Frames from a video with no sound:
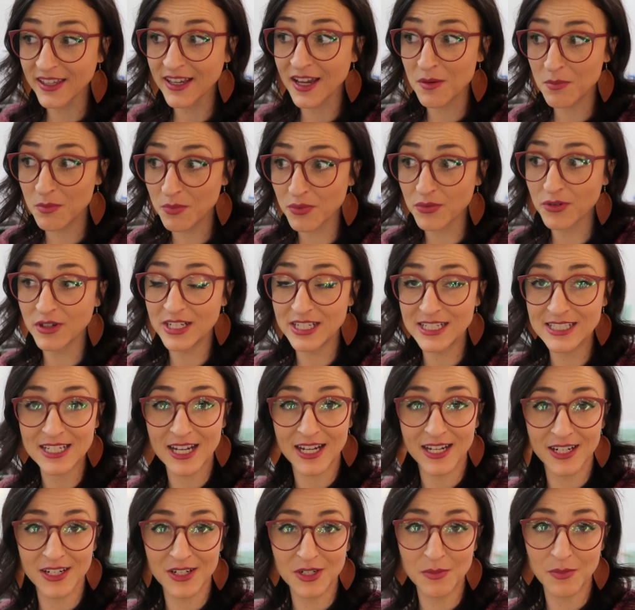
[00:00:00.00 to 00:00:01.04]
Like I'm pretty
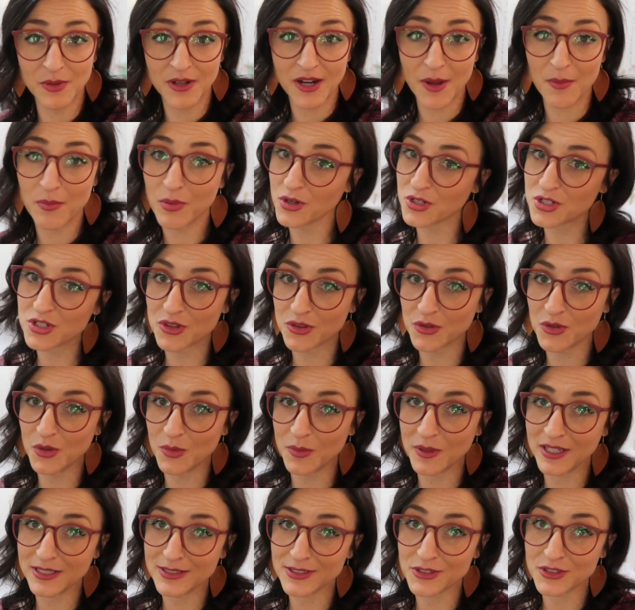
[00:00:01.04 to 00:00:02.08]
tired, but I pushed
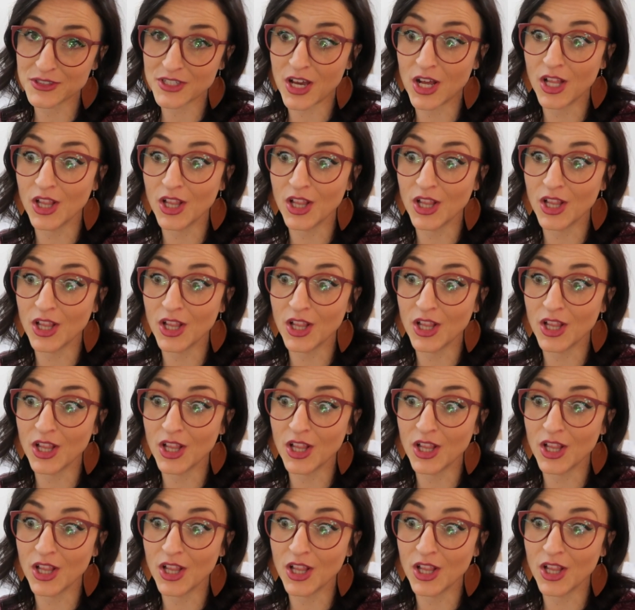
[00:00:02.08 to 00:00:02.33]
through because there's